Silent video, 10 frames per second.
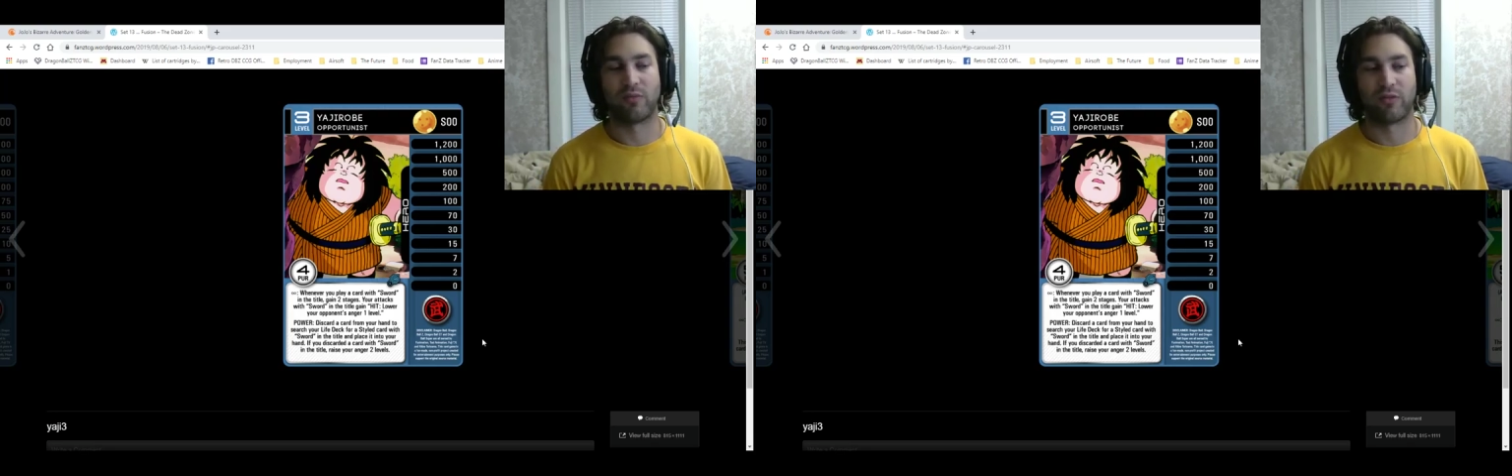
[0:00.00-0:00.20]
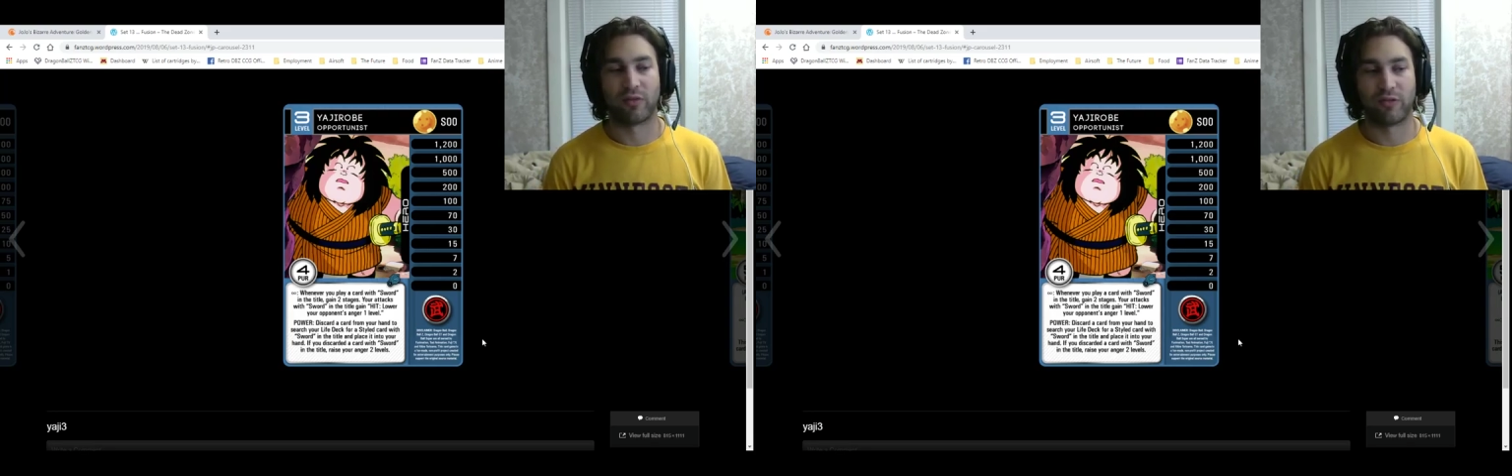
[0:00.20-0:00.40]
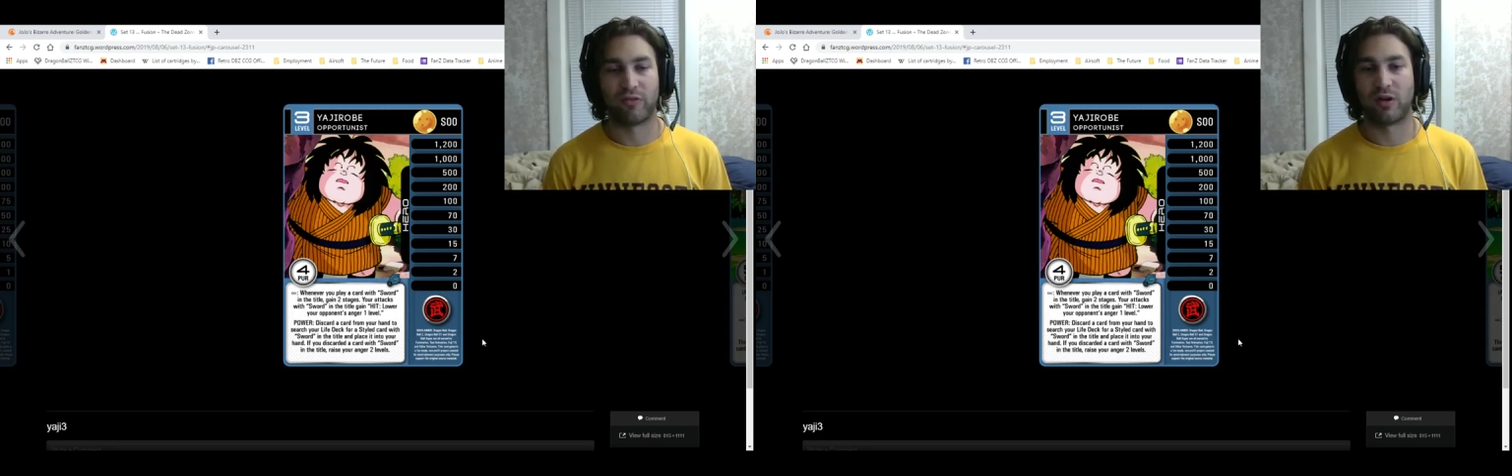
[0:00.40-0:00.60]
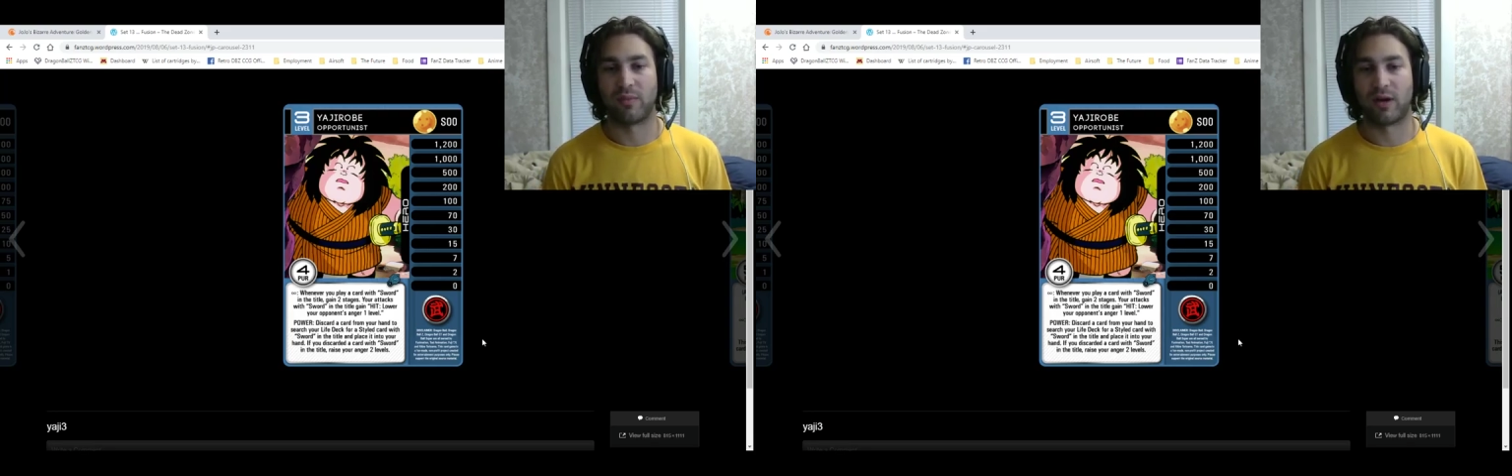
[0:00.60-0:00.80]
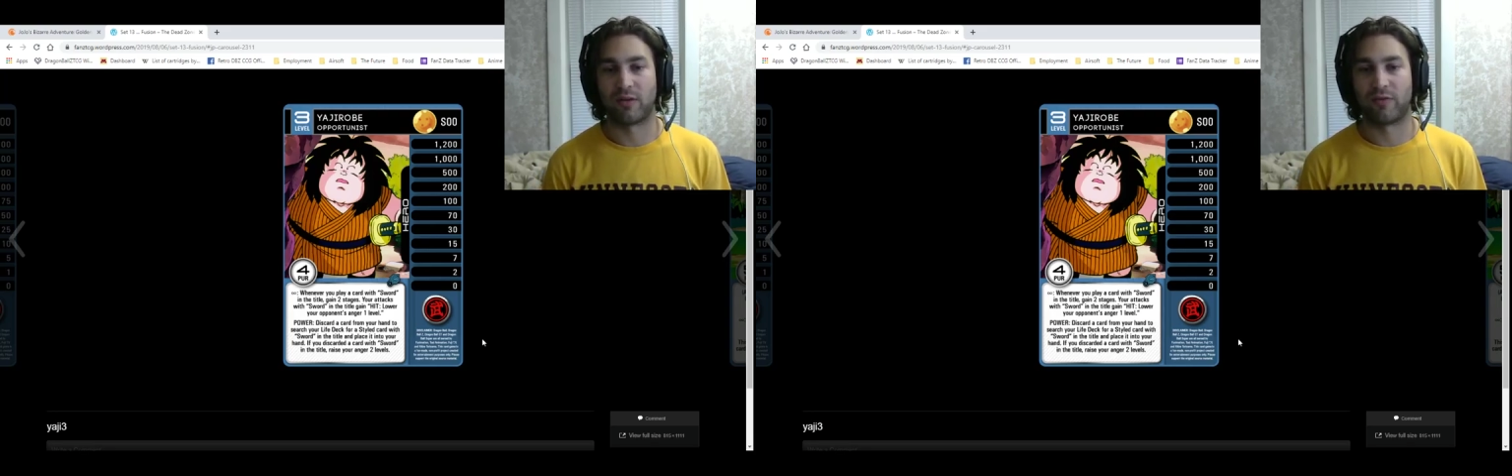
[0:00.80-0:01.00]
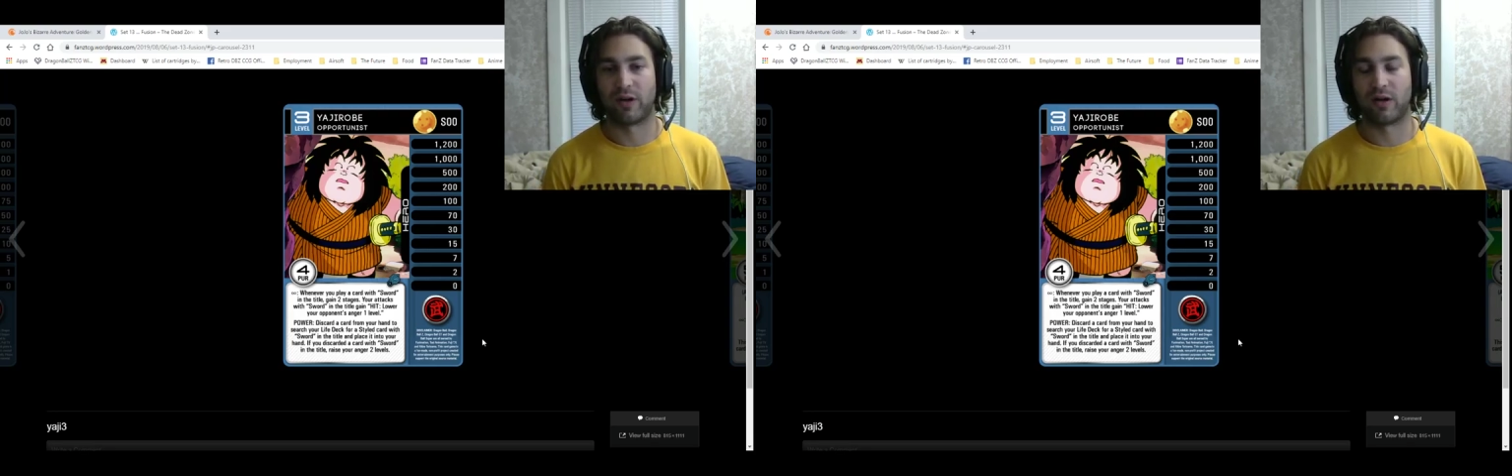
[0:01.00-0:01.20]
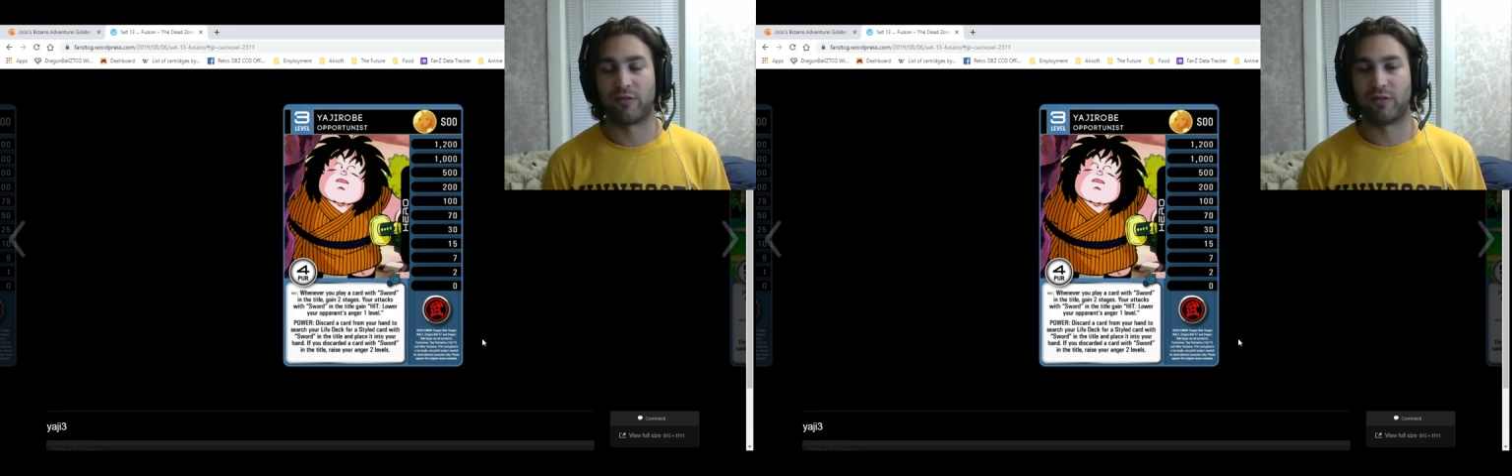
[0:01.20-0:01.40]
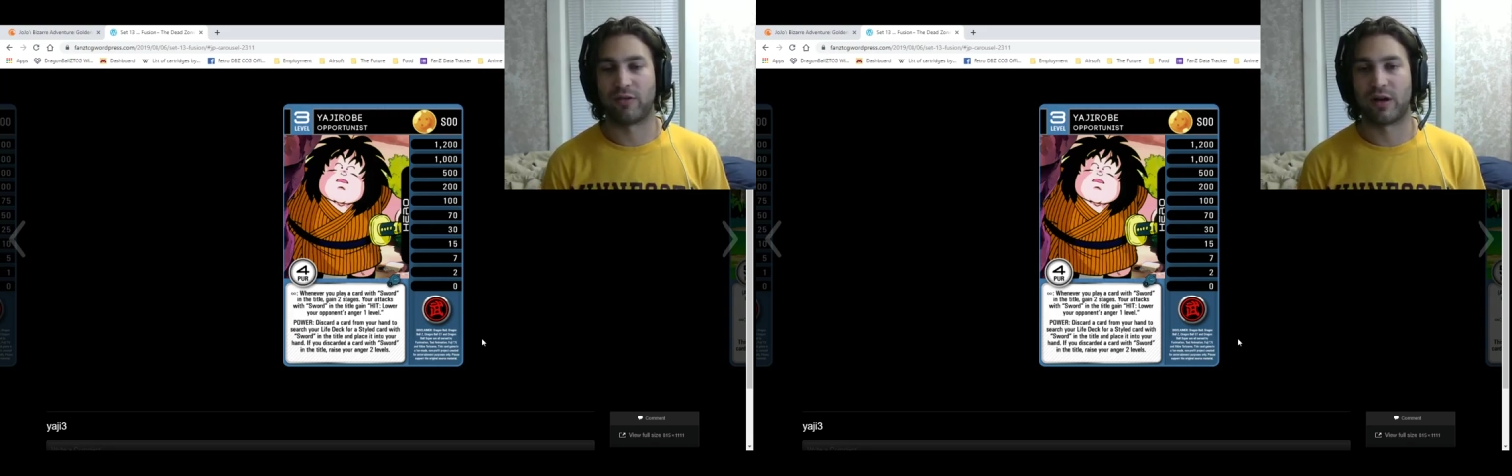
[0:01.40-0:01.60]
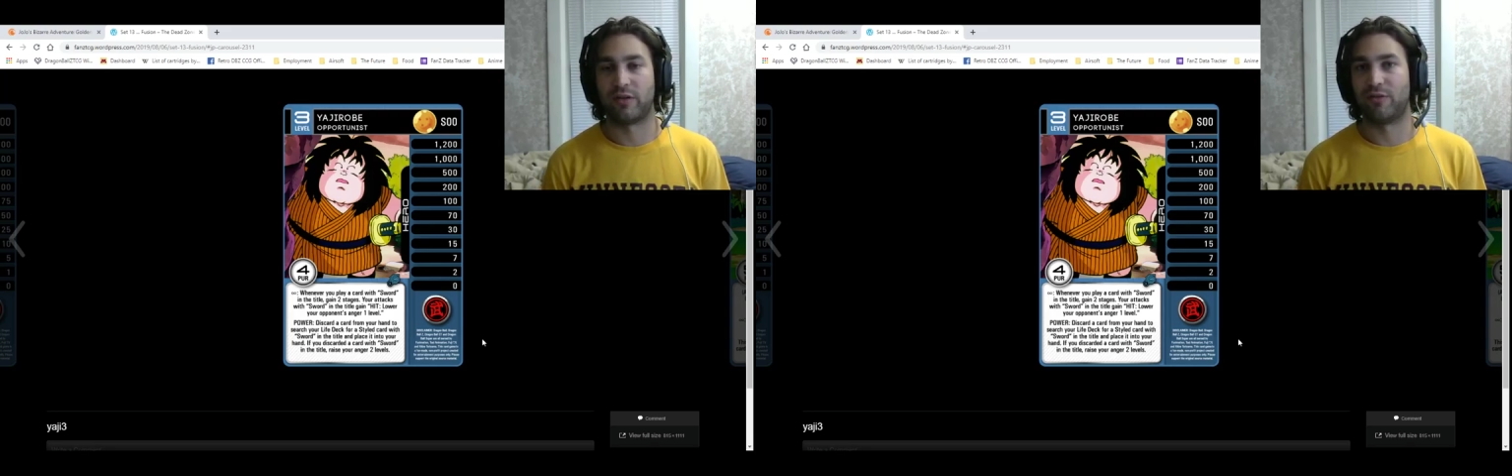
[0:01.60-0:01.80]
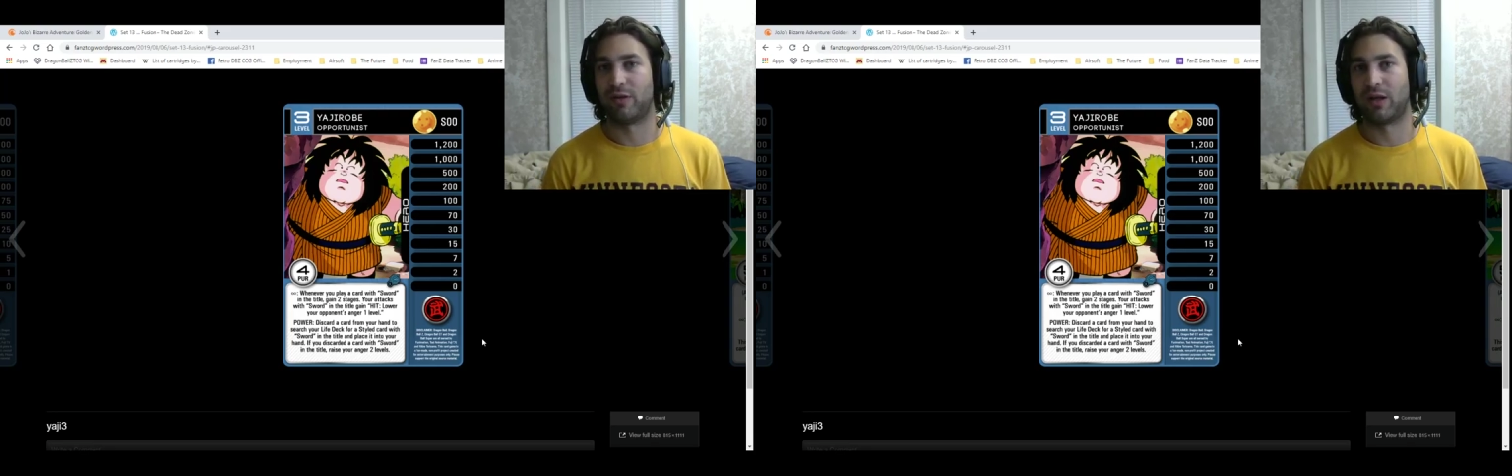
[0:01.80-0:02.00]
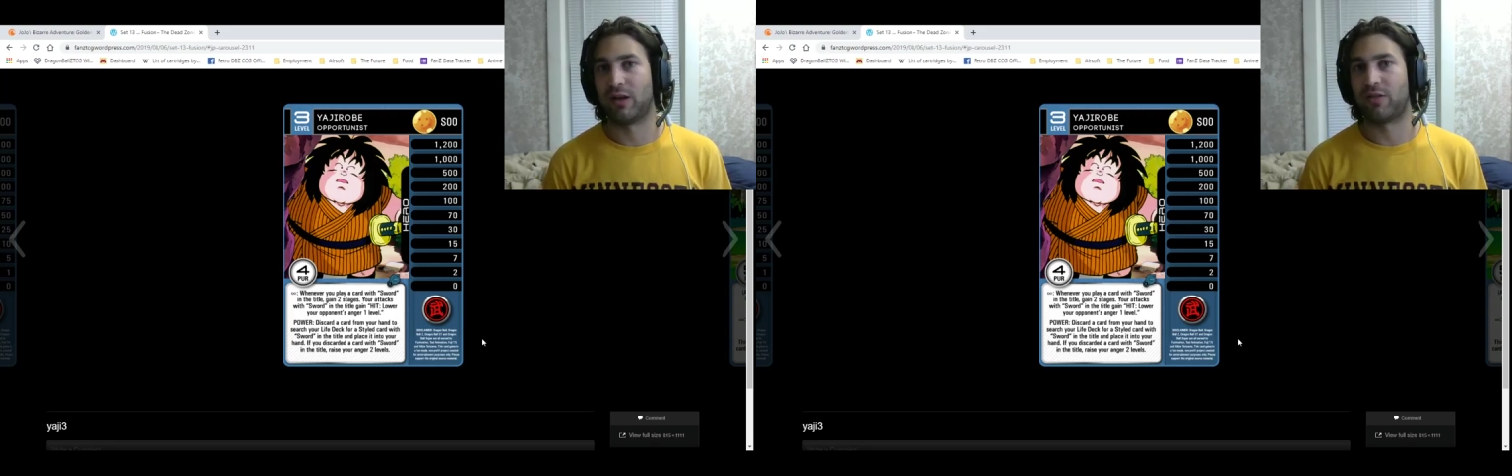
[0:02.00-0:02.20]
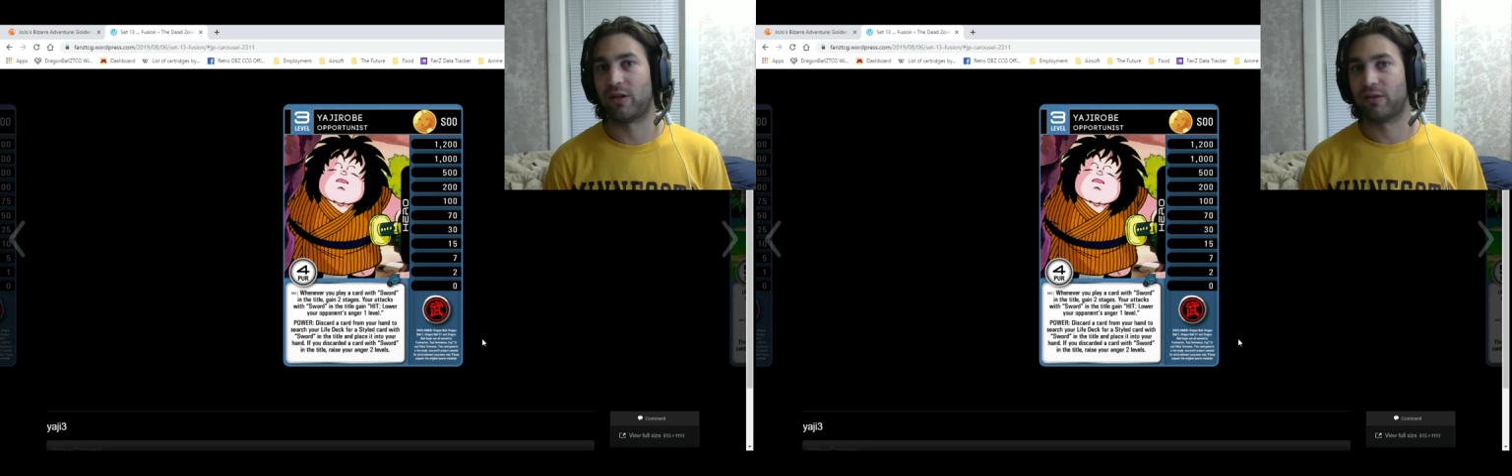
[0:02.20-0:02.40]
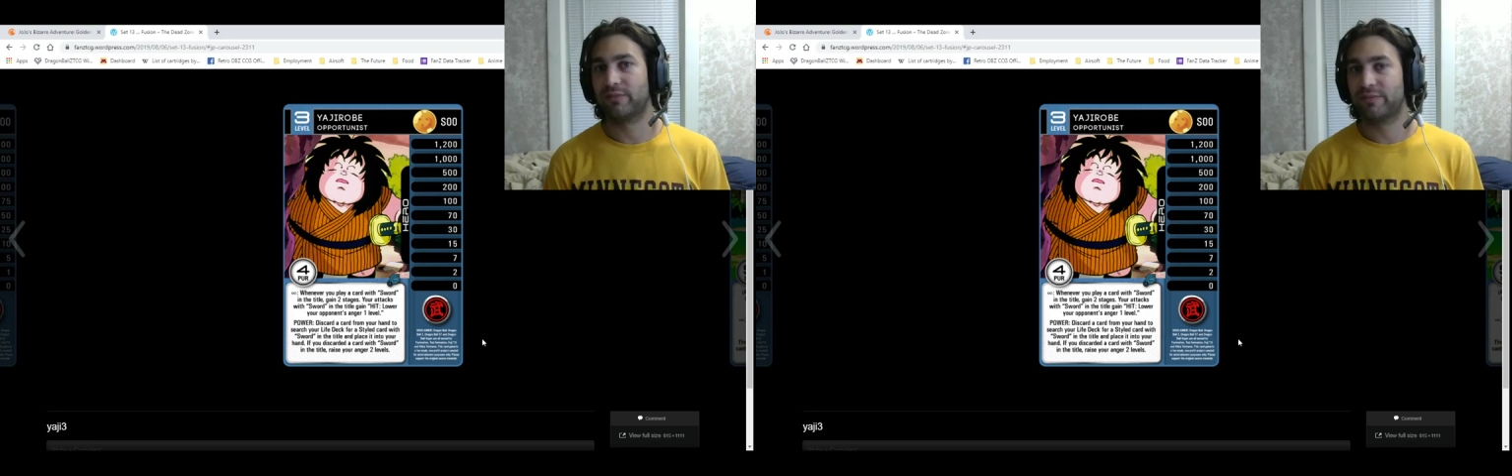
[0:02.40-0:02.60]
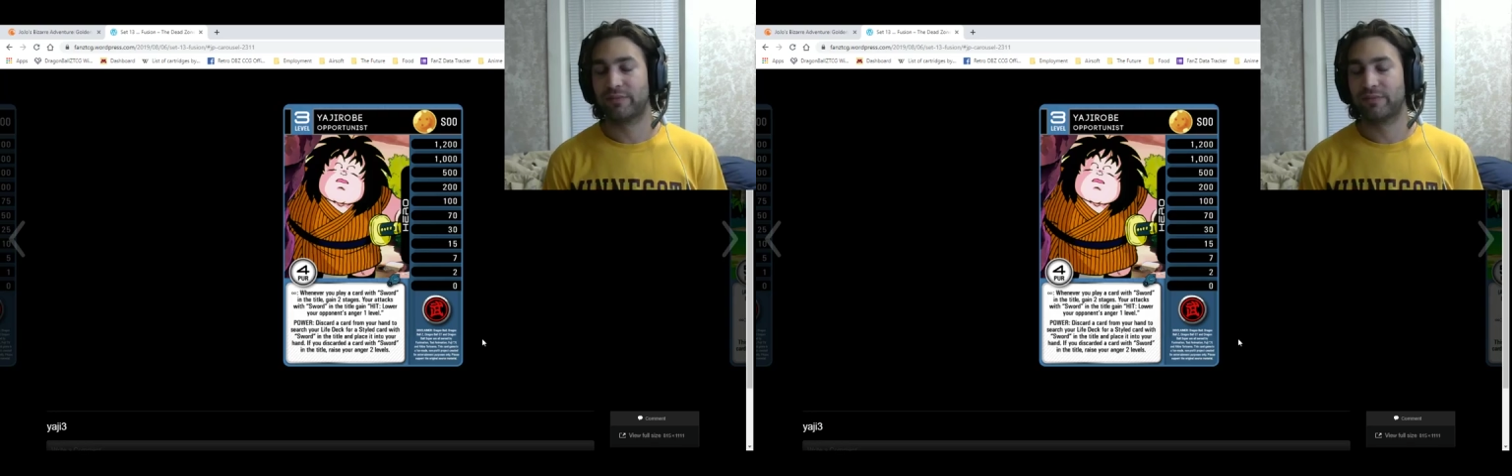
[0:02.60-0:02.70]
so unless you're getting modifiers, you're not doing anything